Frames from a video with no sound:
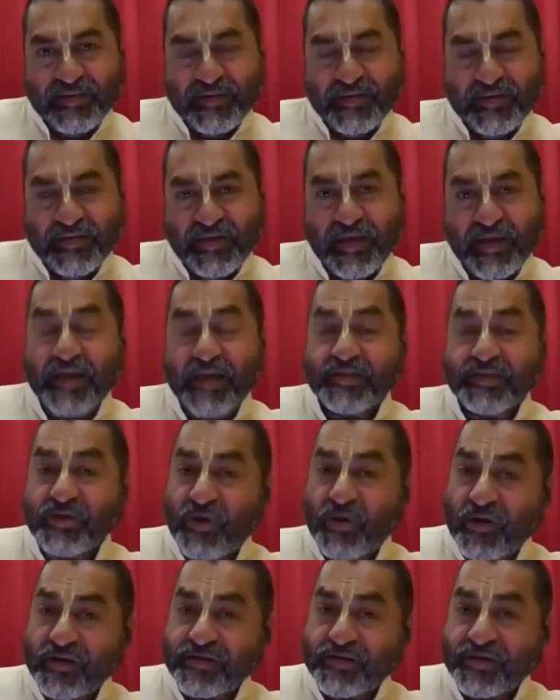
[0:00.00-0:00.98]
He has an
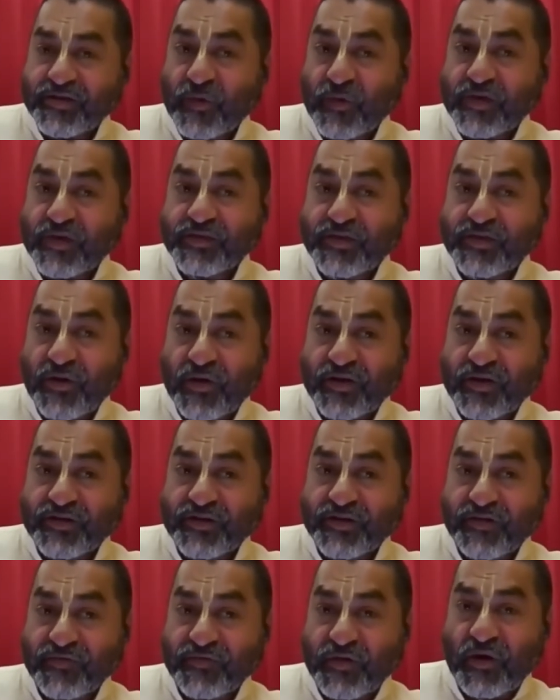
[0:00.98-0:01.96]
origin. What is the
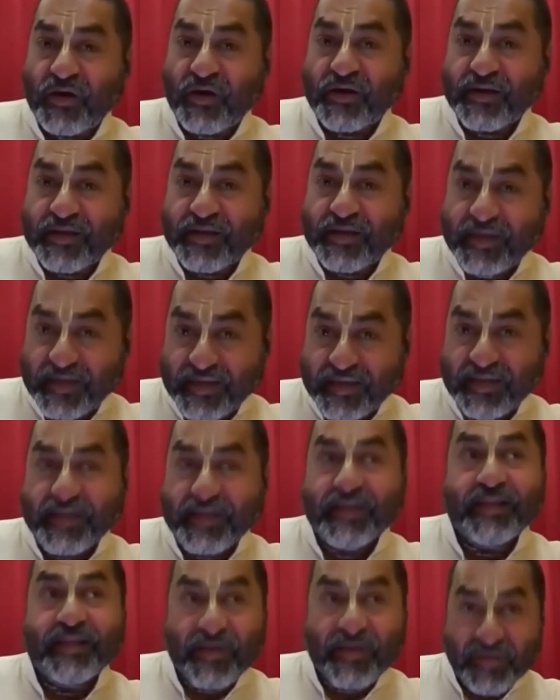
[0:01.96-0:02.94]
origin of God?
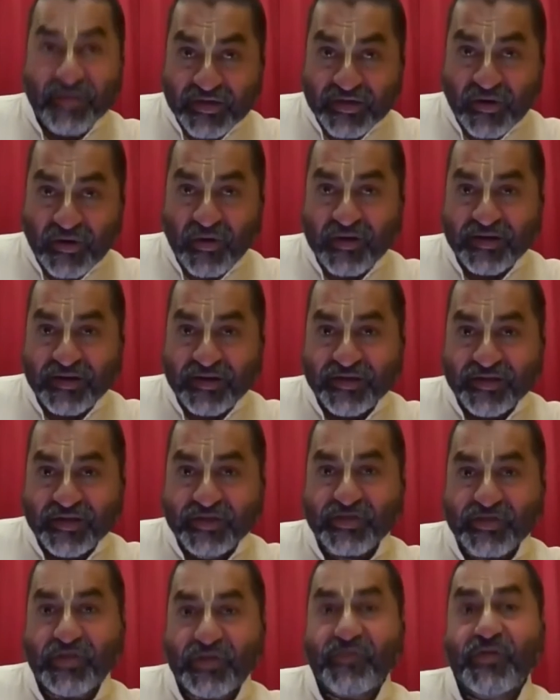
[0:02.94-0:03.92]
There origin.
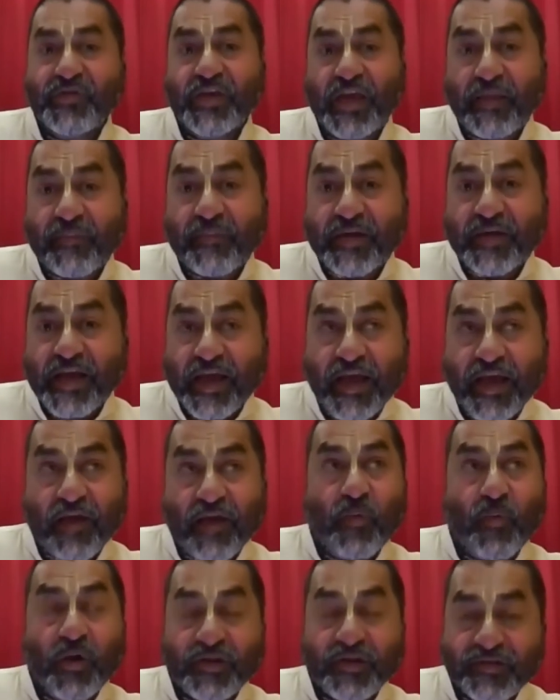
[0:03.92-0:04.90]
So if you keep digging
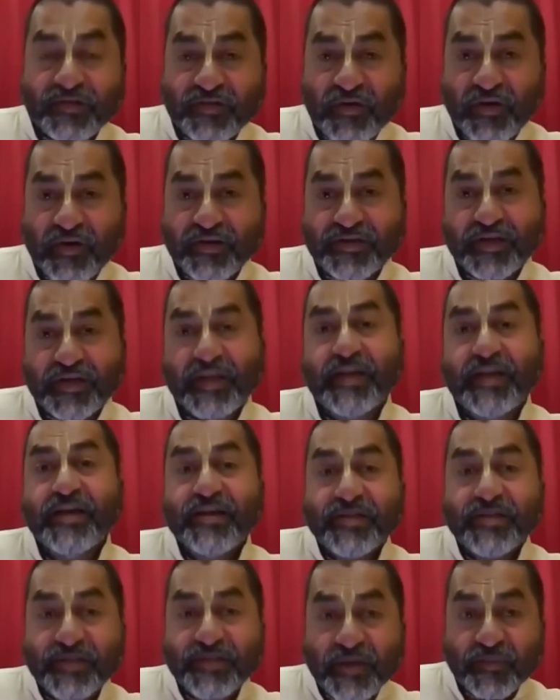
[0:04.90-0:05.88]
on what is the origin,
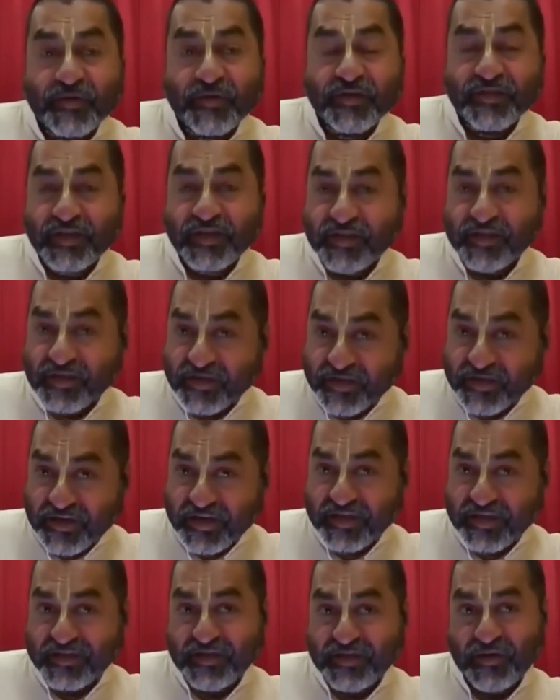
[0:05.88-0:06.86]
Scripture says
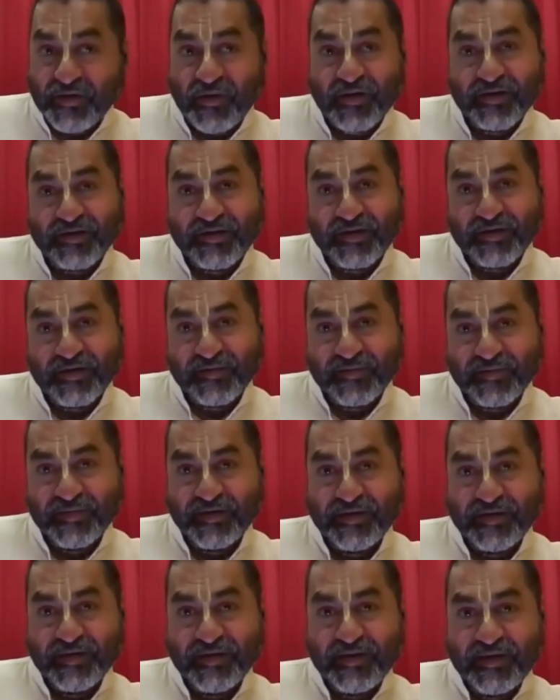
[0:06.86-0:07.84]
Krishna is the origin.
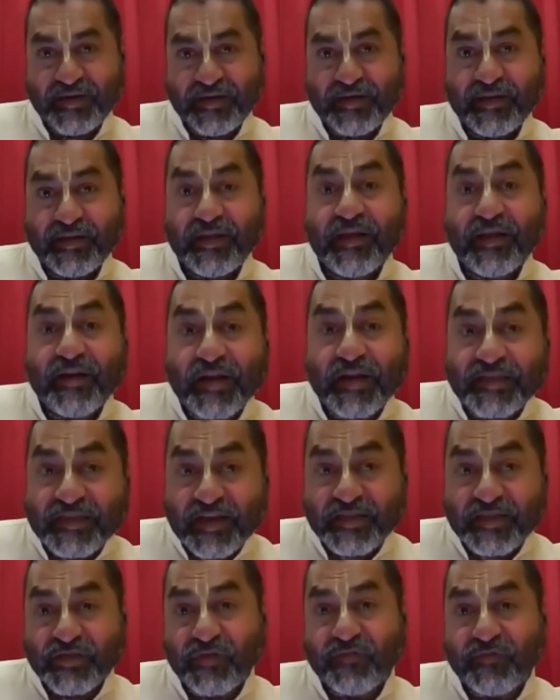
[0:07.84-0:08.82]
The
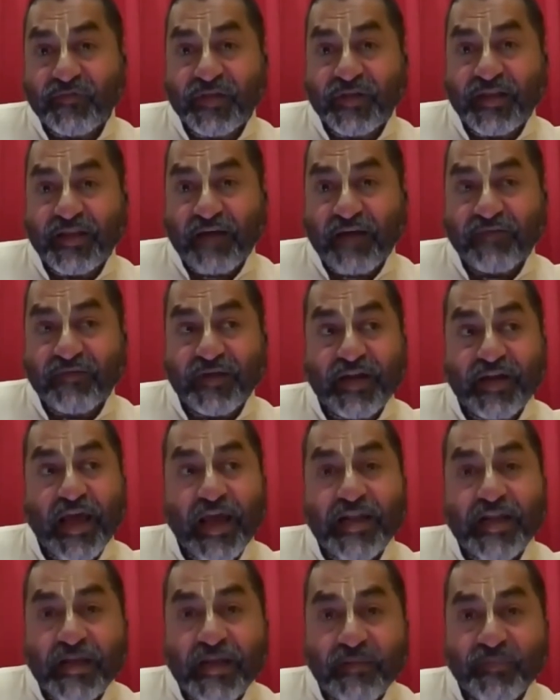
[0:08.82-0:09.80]
rasas of Vrindavan
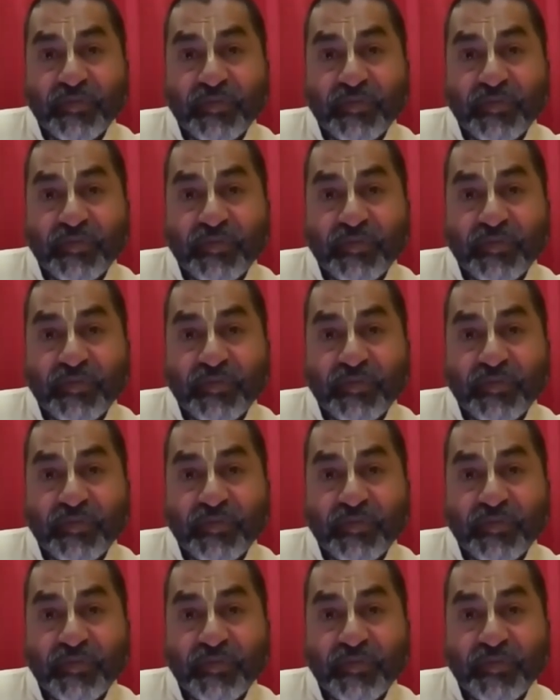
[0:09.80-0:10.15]
encompass.